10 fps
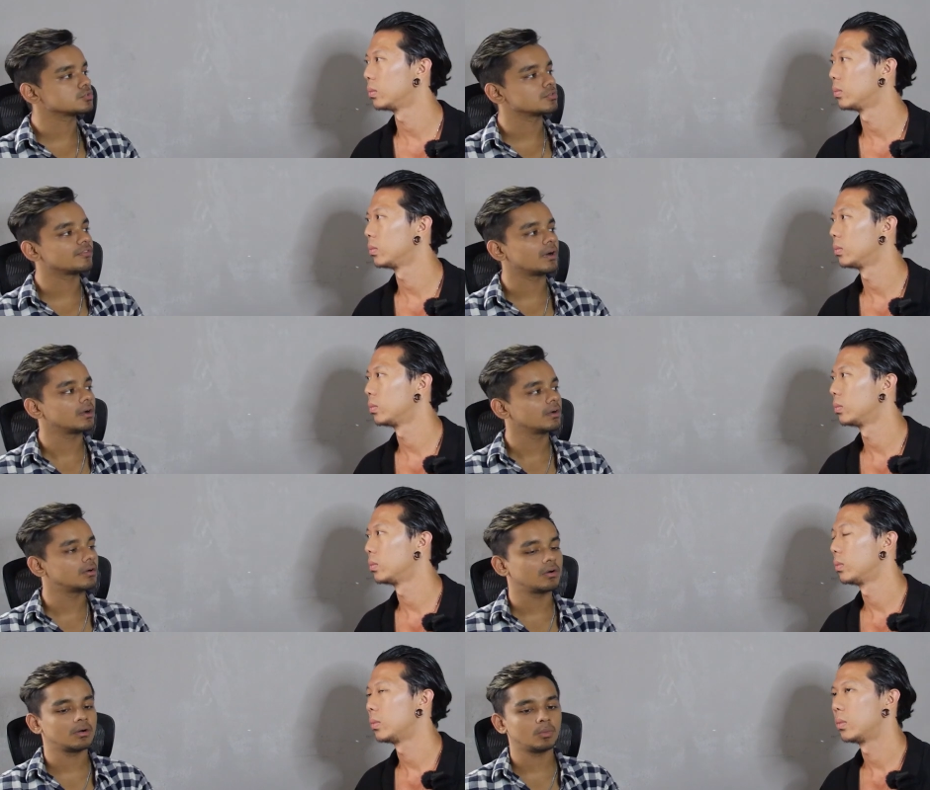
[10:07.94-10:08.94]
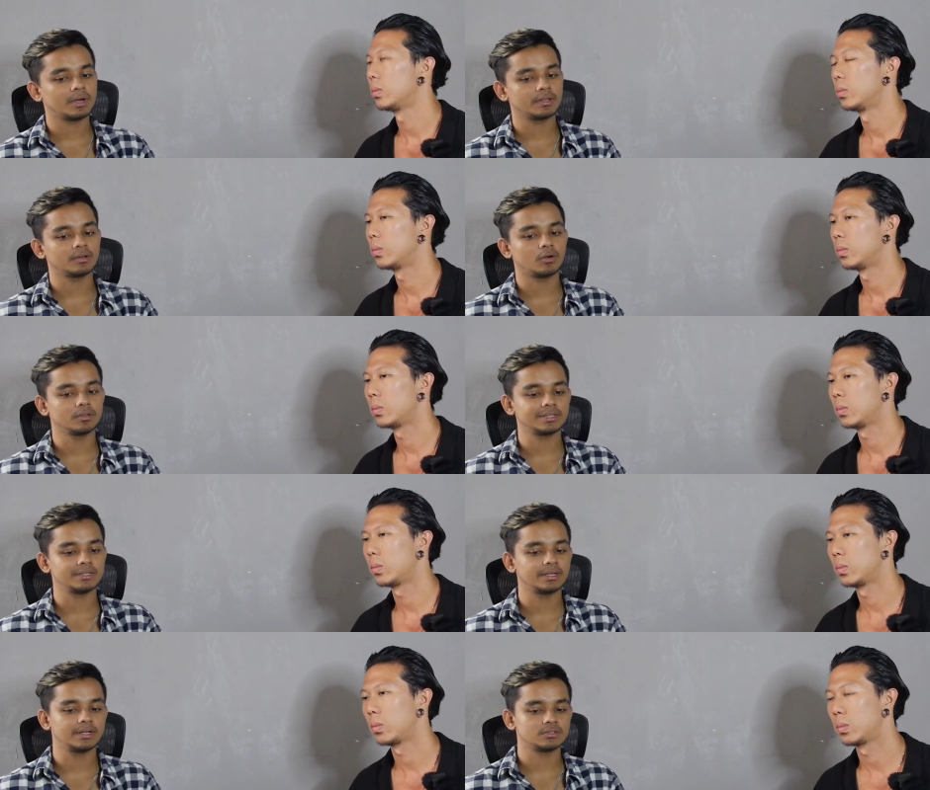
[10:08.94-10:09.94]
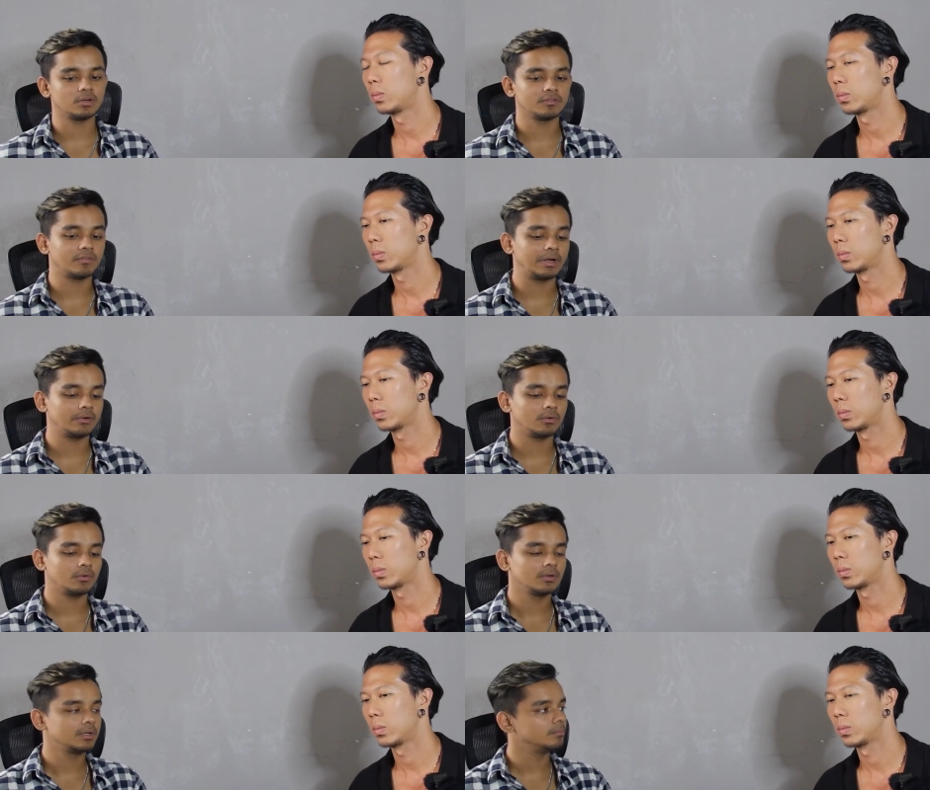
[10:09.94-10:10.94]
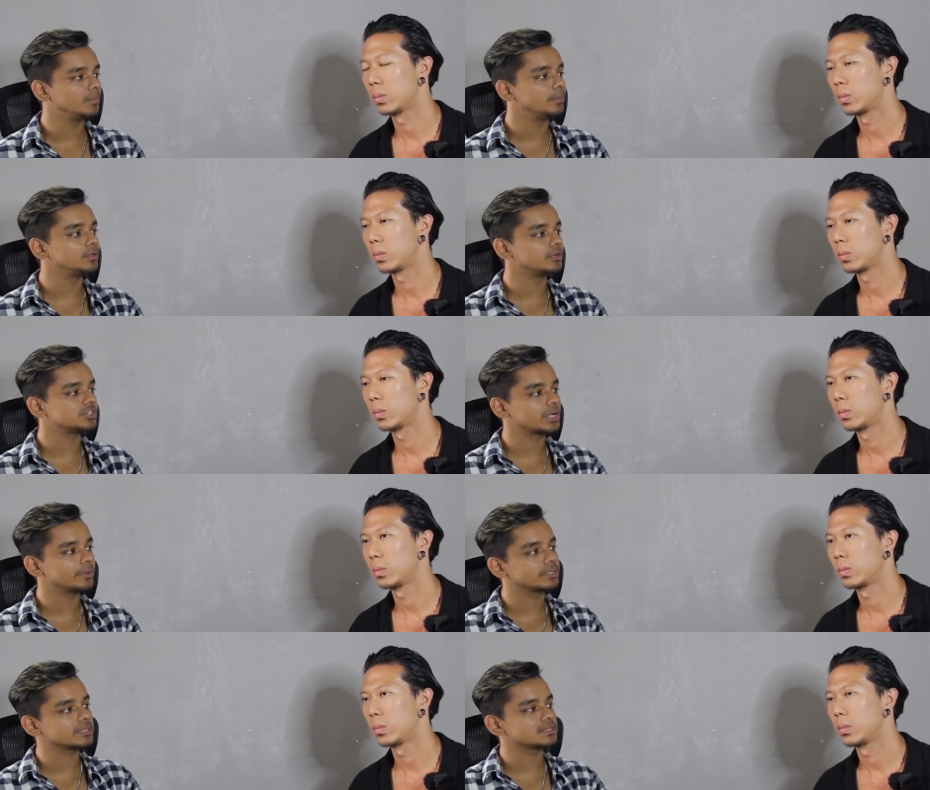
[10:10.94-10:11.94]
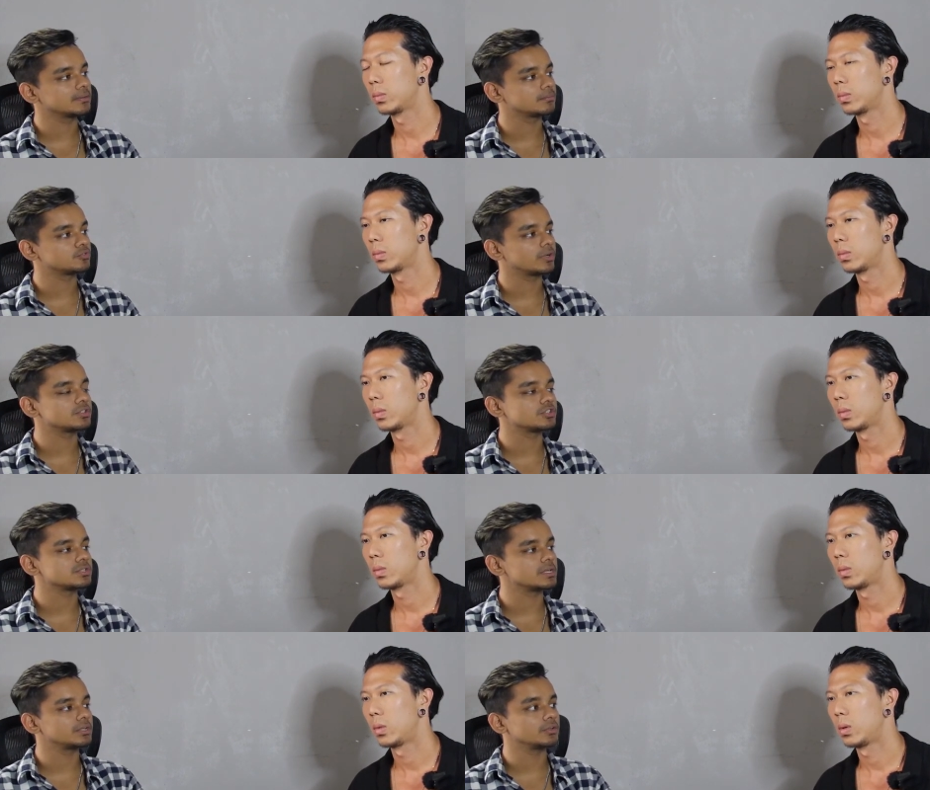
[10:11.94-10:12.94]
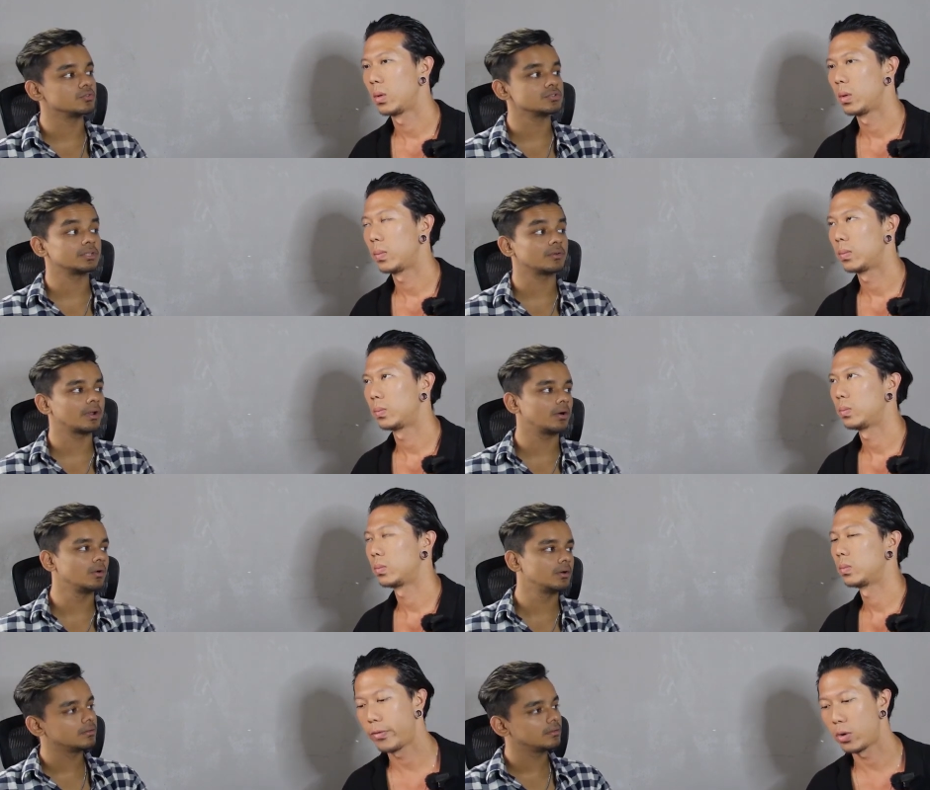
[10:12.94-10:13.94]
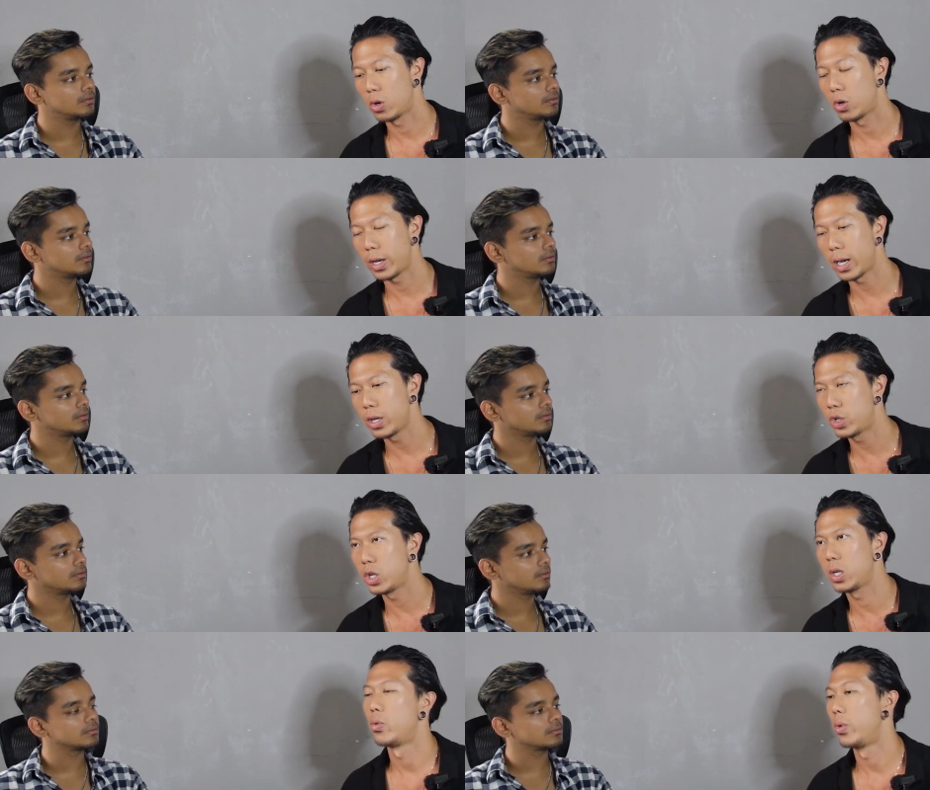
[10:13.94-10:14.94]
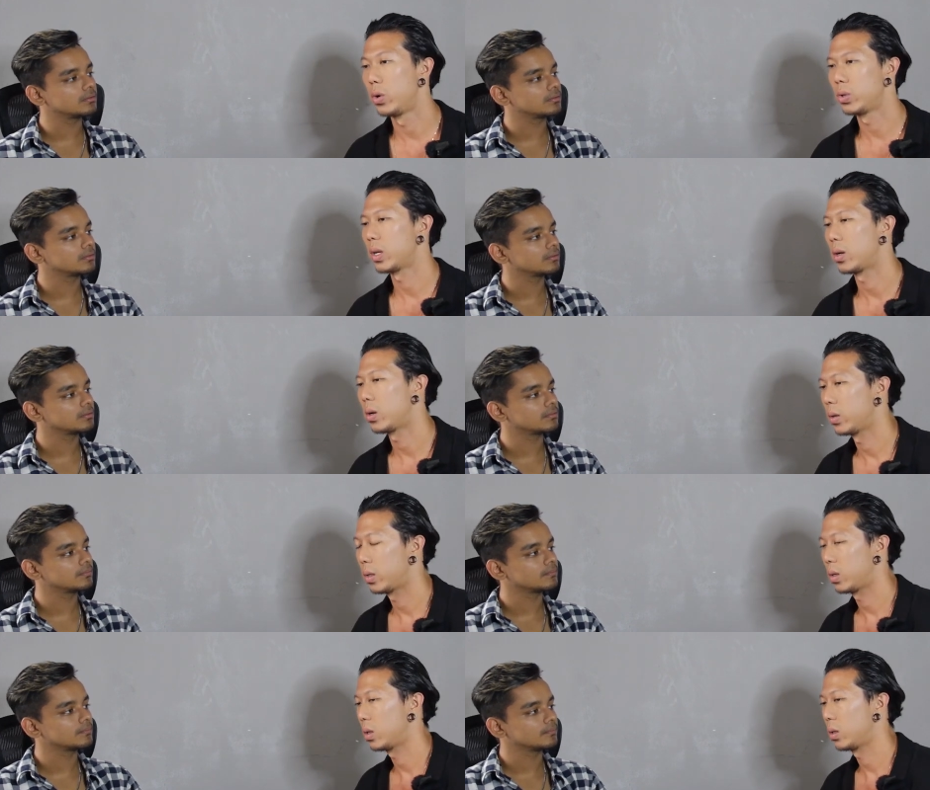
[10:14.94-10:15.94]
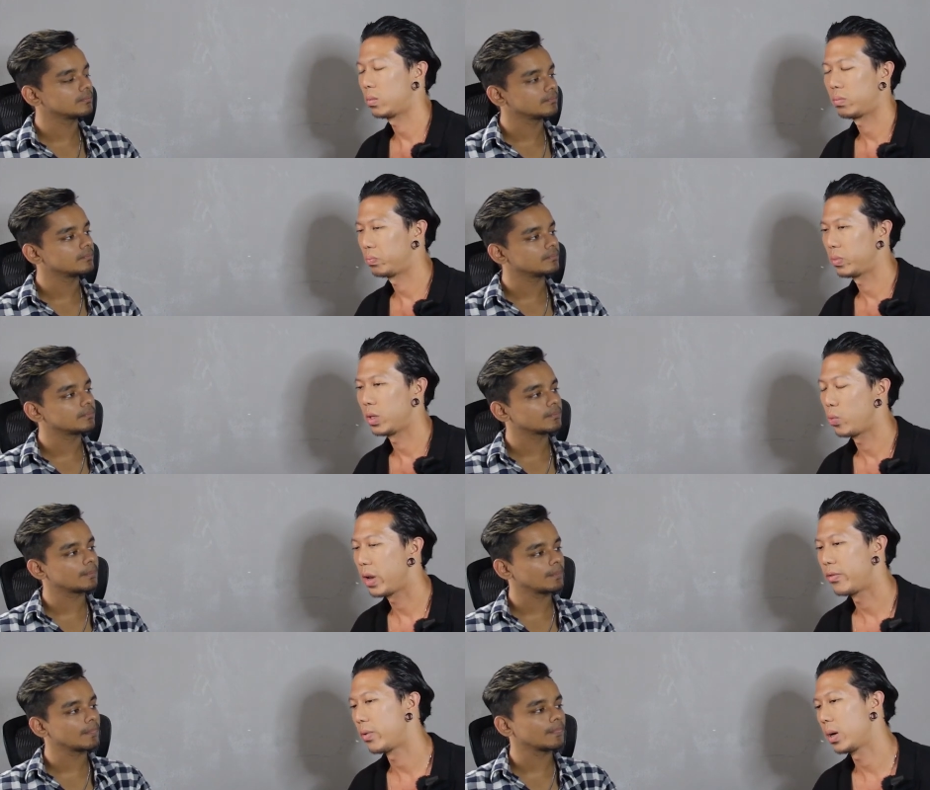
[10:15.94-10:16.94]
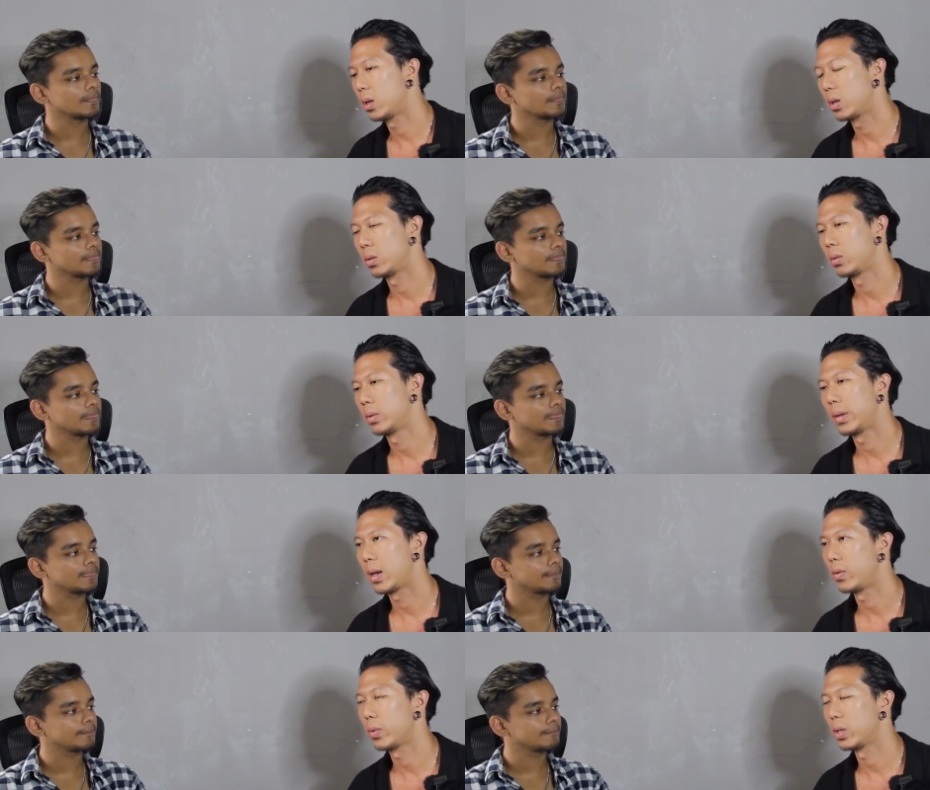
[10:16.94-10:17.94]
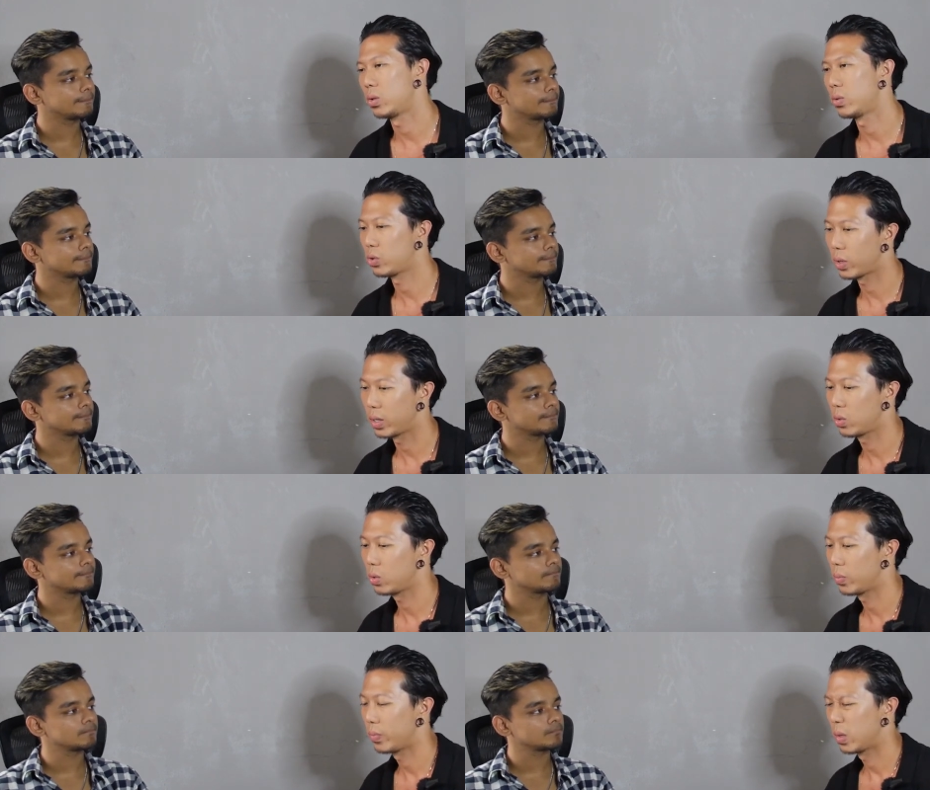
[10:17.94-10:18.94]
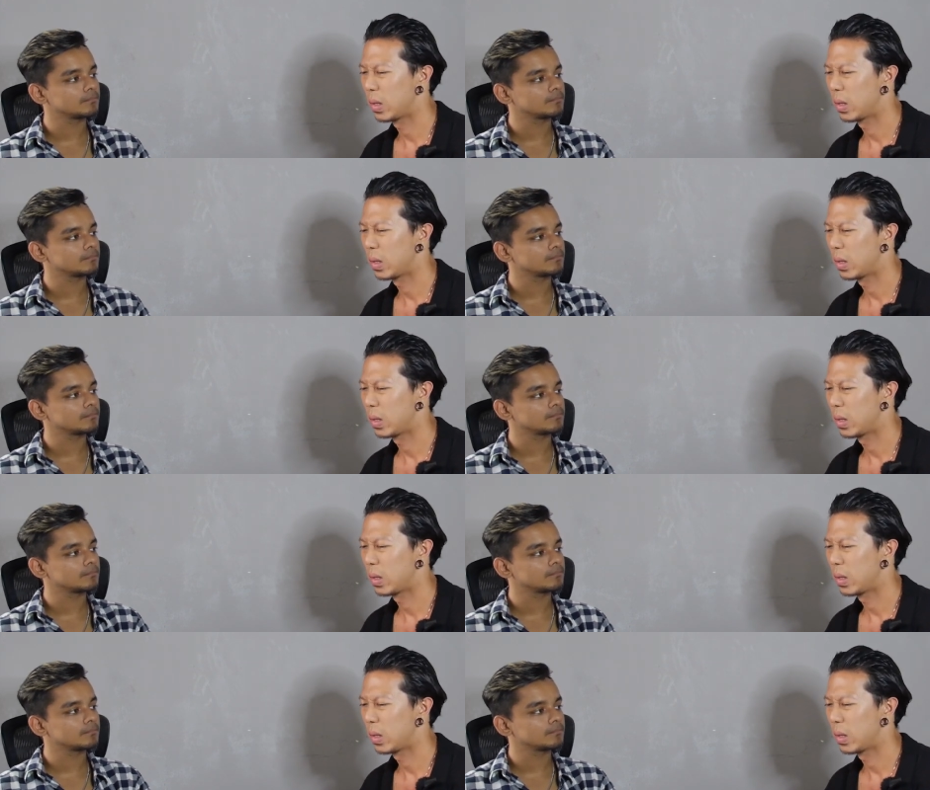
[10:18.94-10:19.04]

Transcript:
Speaker 1: so far? Or what are the content that has gone viral? Maybe you can share with us some strategies that you're using right now.
Speaker 2: For IG, Reels are all the rave right now. Everyone's trying to